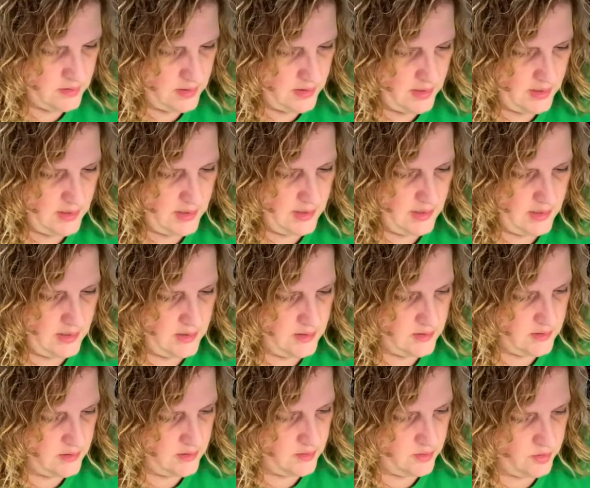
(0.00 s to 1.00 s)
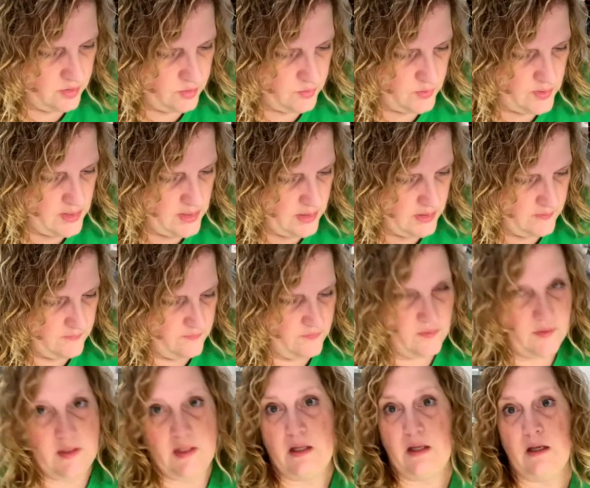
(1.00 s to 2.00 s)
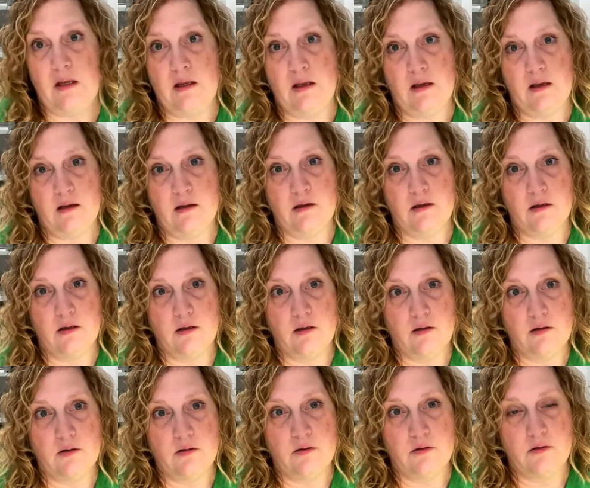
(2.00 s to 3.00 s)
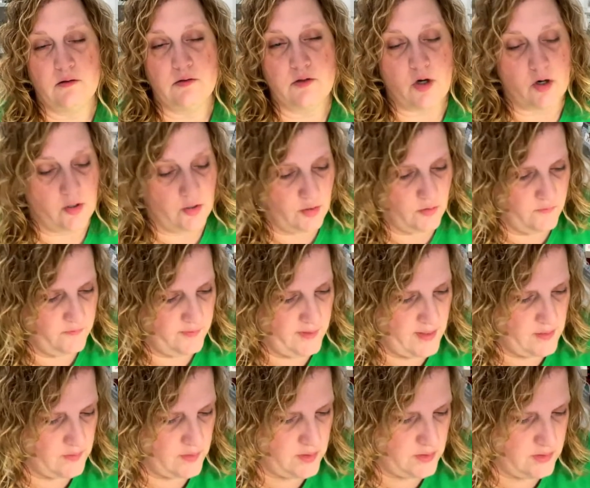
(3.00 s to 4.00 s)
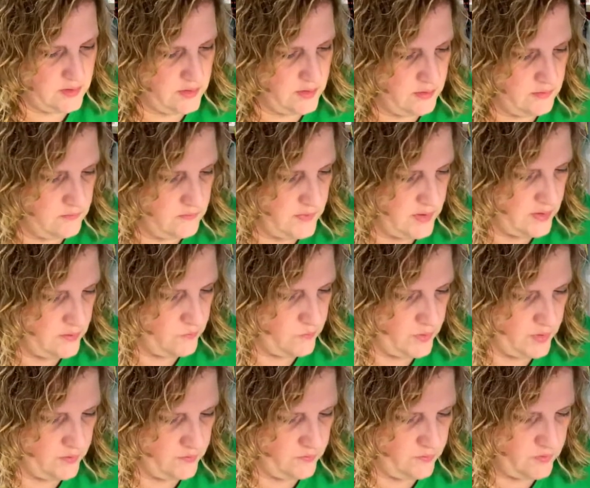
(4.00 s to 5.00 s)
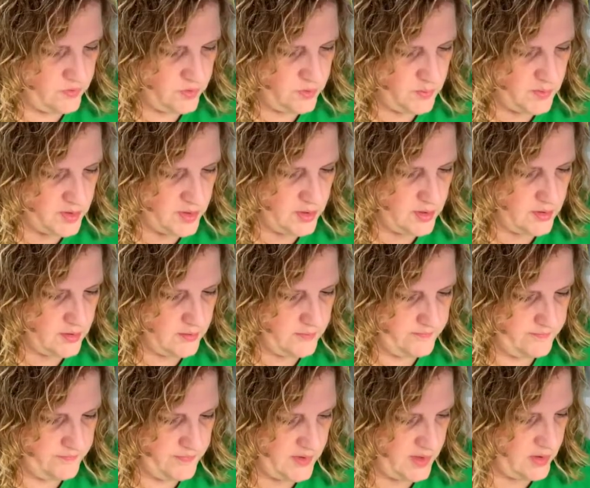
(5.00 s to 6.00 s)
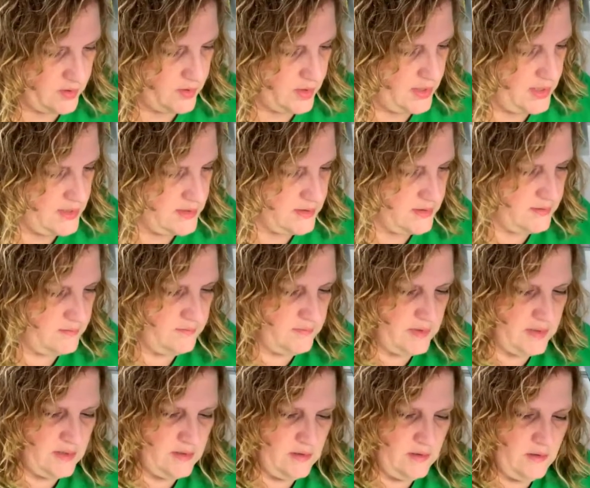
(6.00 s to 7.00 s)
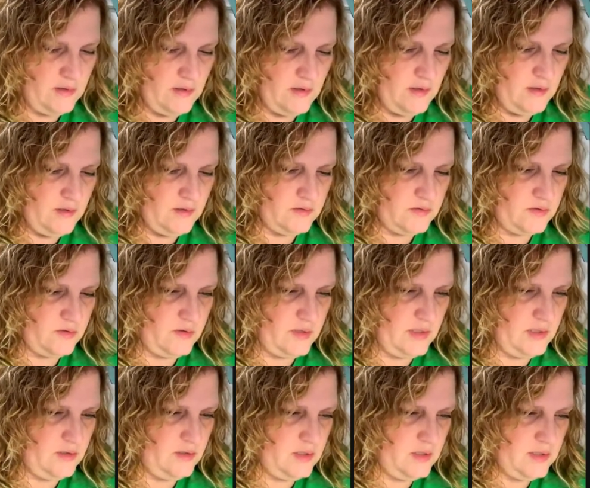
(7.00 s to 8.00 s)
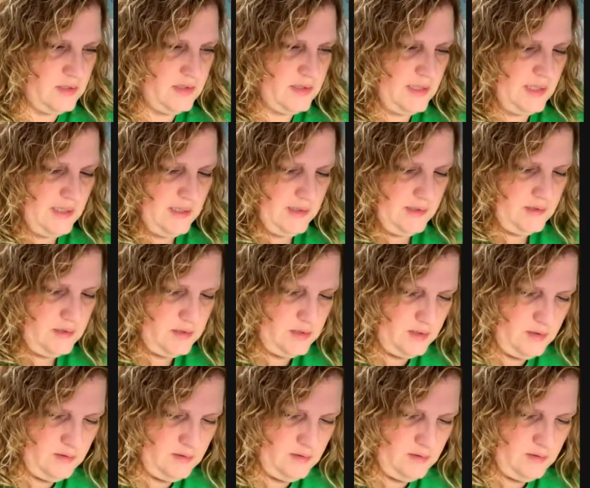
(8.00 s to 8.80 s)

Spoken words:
and 3 of the darker flowers and 1 super dark. All right, so there is that.